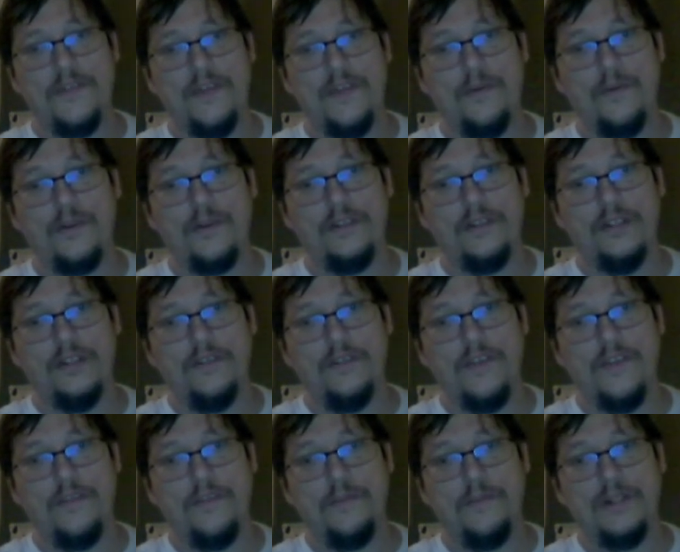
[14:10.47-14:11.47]

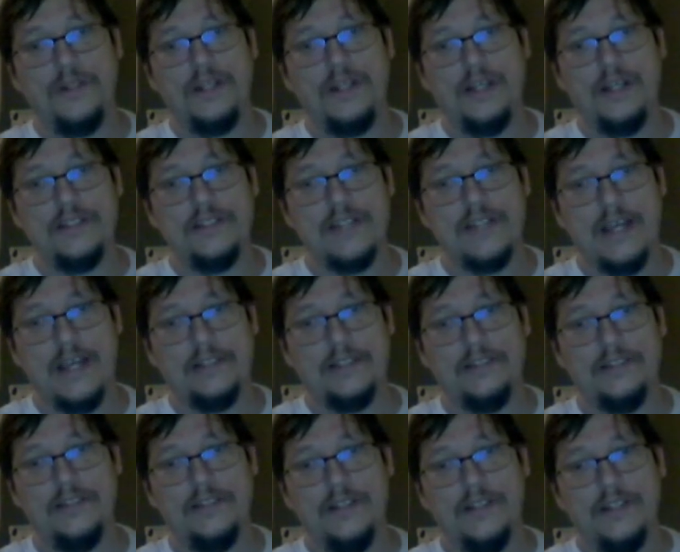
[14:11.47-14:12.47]
they've been
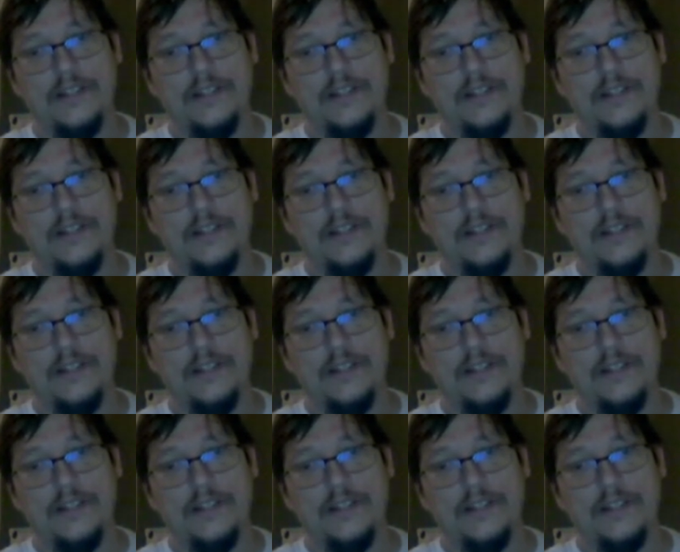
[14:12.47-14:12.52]
contacted